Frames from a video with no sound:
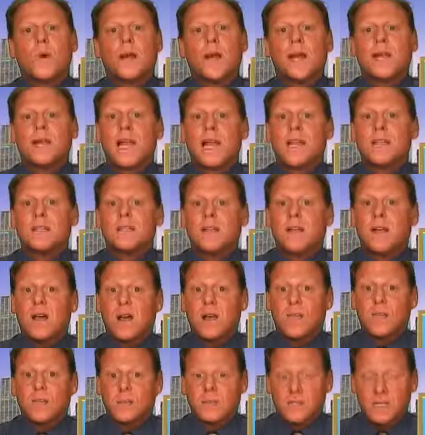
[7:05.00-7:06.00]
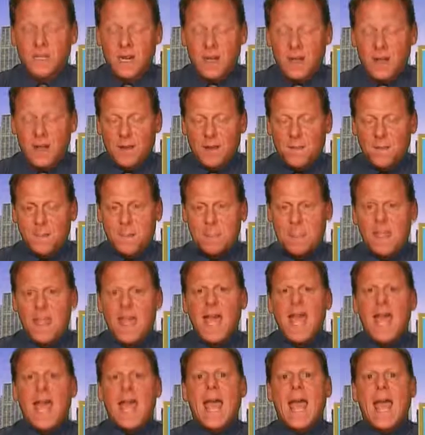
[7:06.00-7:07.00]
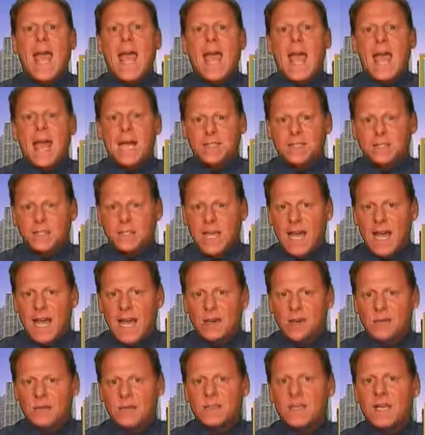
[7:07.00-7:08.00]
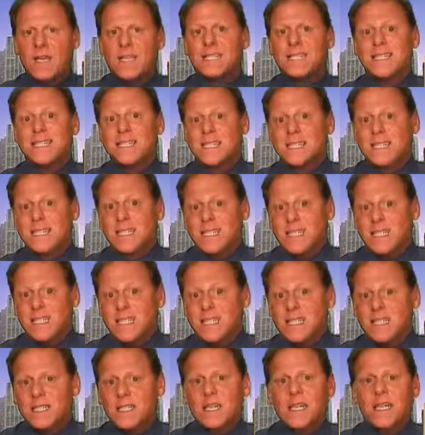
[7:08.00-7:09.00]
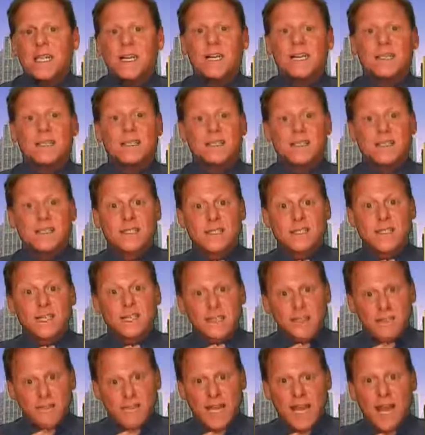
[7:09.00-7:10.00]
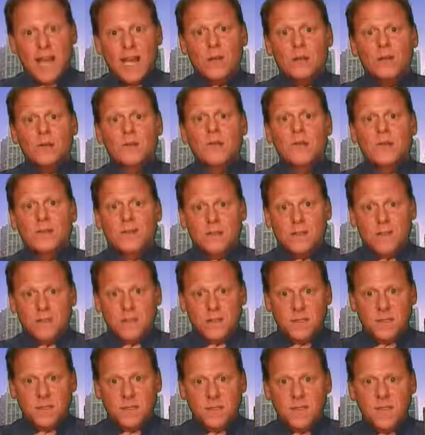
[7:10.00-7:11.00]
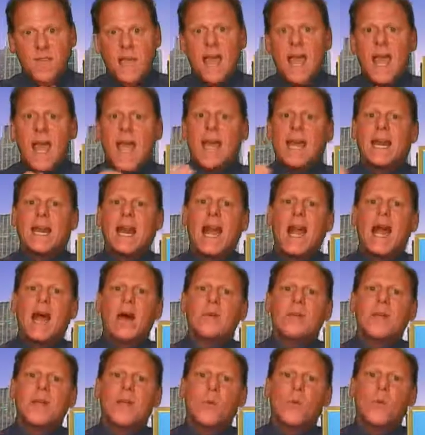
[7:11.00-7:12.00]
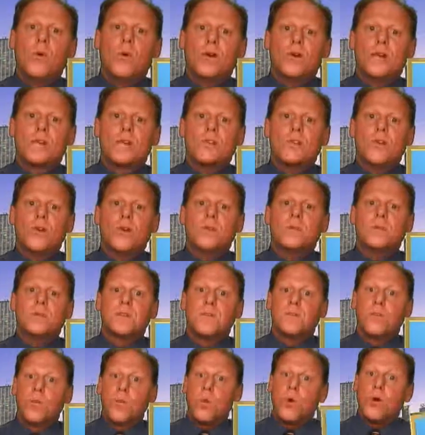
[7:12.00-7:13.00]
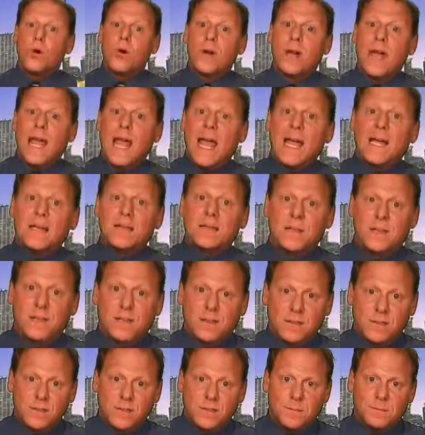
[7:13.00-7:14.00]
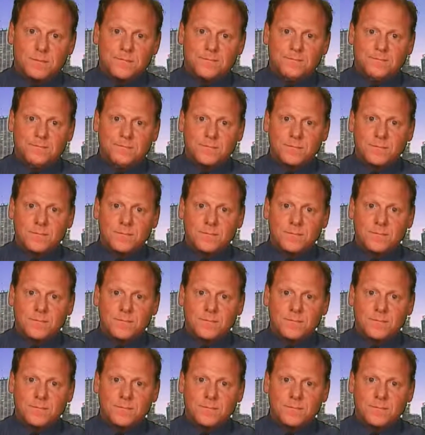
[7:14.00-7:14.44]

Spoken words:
to what I'd like to cover today. S sounds, S, Z sounds, Z, and how they work in terms of word endings.